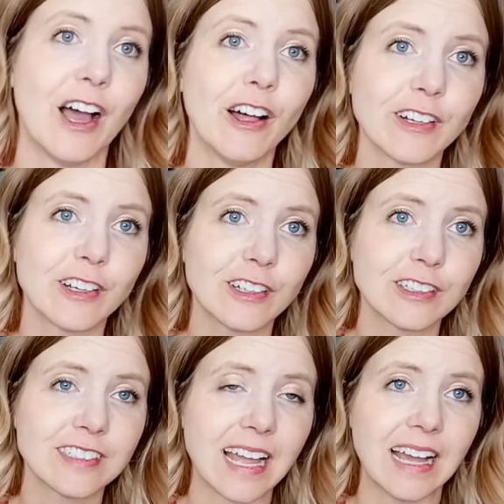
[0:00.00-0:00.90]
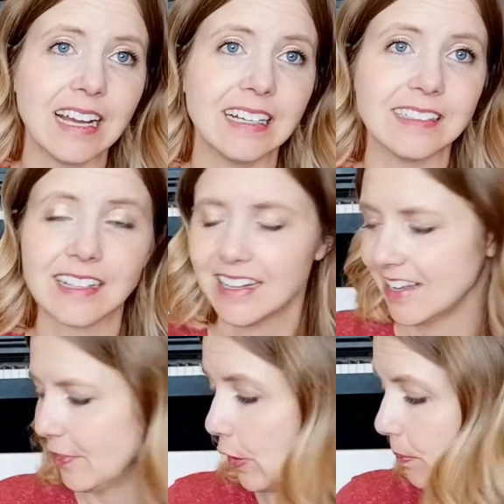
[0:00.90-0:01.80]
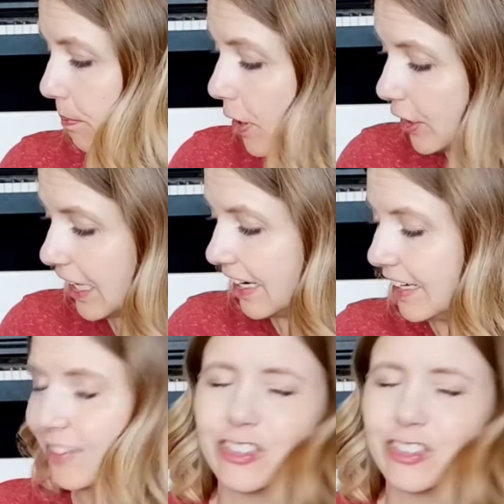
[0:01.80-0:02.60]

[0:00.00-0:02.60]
colors and their markings.